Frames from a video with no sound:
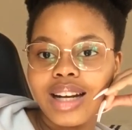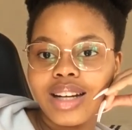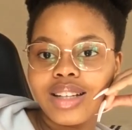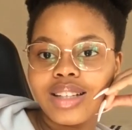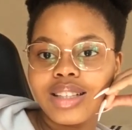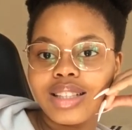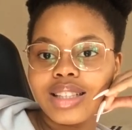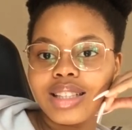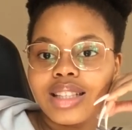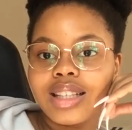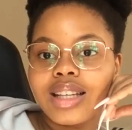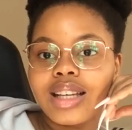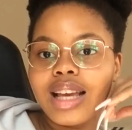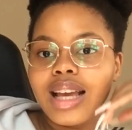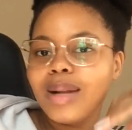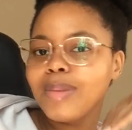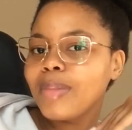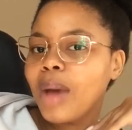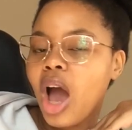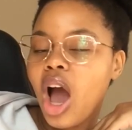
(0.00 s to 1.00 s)
Because
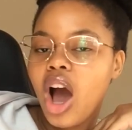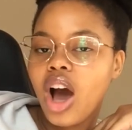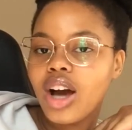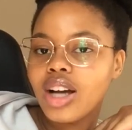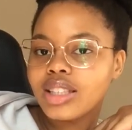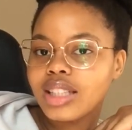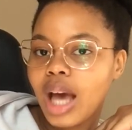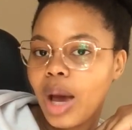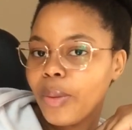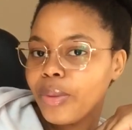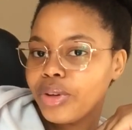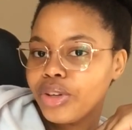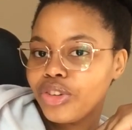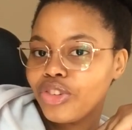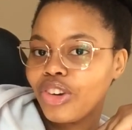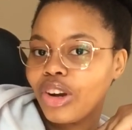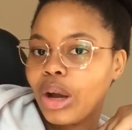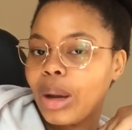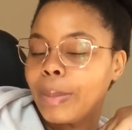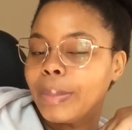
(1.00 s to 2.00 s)
in my heart, I wouldn't
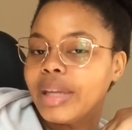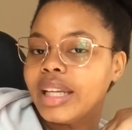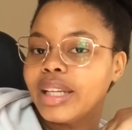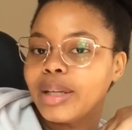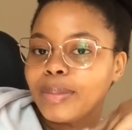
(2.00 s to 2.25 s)
recommend